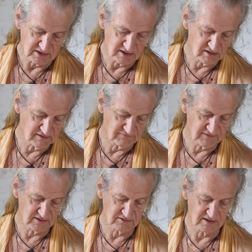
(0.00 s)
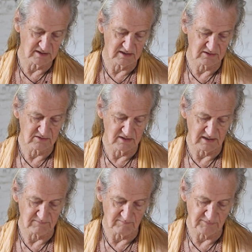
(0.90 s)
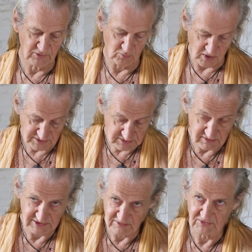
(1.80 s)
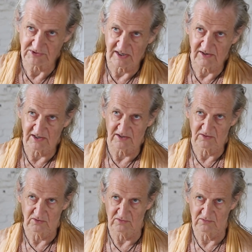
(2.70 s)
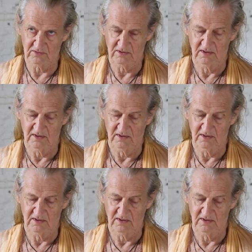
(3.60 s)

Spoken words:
I found that there was Krishnamacharya who